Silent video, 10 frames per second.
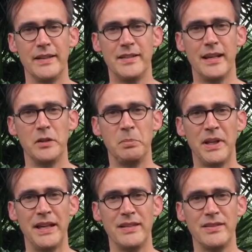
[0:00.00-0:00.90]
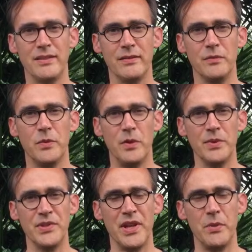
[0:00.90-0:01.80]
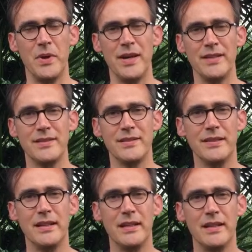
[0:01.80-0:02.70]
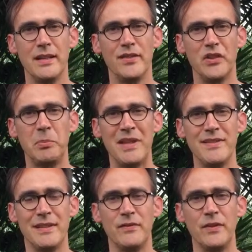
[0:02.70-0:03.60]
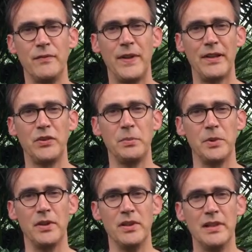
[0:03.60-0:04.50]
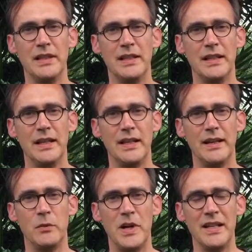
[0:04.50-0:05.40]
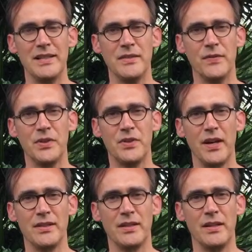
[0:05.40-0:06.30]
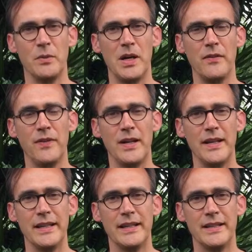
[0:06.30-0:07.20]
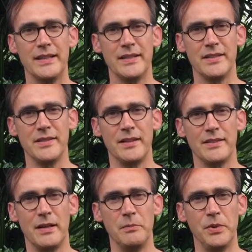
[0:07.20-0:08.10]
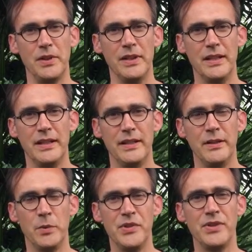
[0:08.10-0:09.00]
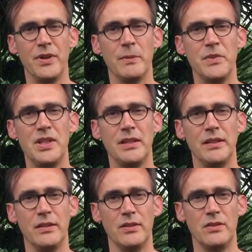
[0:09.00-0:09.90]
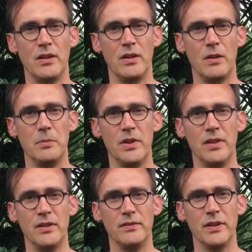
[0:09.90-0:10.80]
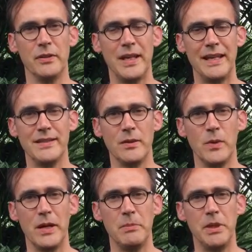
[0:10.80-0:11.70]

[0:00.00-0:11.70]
take the place of what was otherwise kind of expensive and flexible wireless infrastructure, Wi-Fi, as an example. It wasn't doing a particularly good job of locating where